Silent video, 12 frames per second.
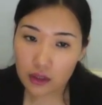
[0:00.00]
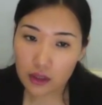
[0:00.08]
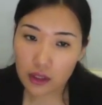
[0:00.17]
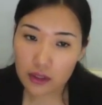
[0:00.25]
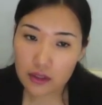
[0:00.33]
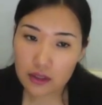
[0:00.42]

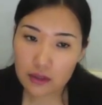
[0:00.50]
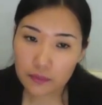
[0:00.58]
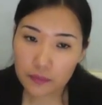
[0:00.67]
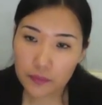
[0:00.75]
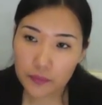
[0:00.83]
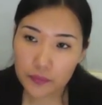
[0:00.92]
Next,
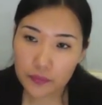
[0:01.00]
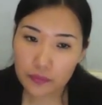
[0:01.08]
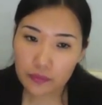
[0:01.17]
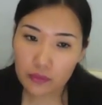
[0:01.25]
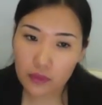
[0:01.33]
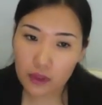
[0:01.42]

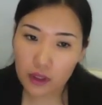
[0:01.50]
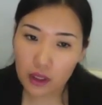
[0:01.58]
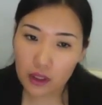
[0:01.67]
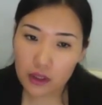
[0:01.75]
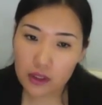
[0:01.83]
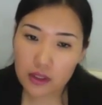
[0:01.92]
the